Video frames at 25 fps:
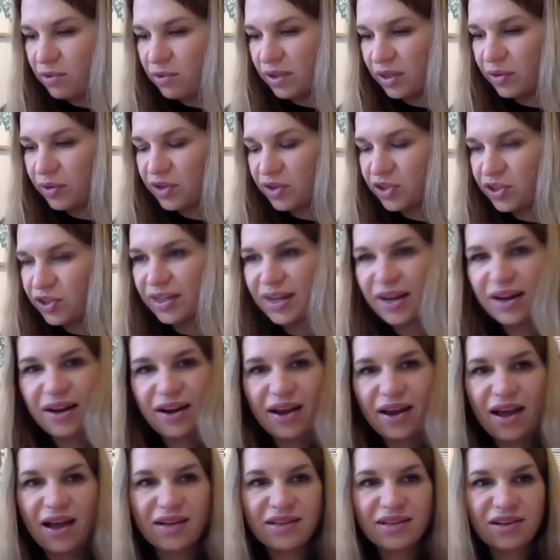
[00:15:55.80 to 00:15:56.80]
one question that I
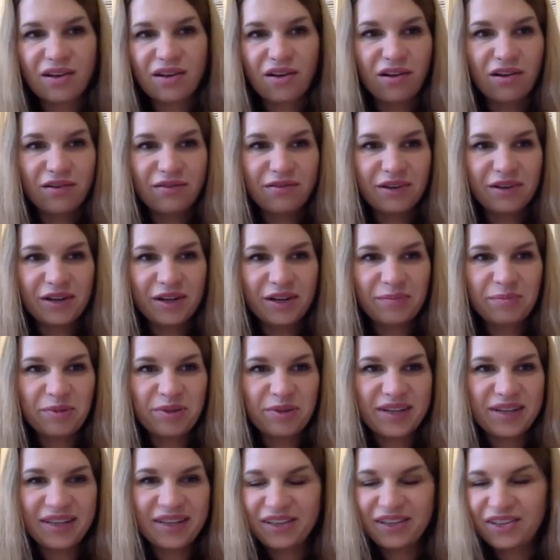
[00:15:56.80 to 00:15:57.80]
ask all of our
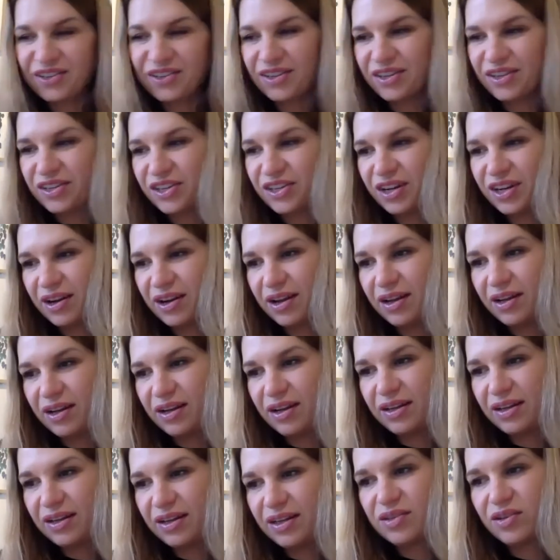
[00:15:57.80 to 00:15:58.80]
presenters this year, and
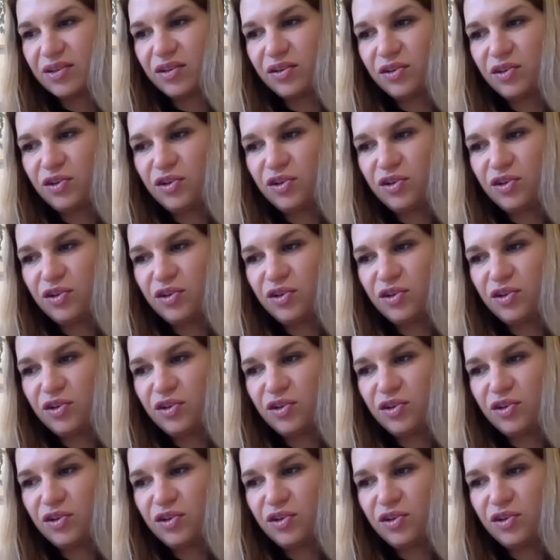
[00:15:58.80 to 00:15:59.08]
it is,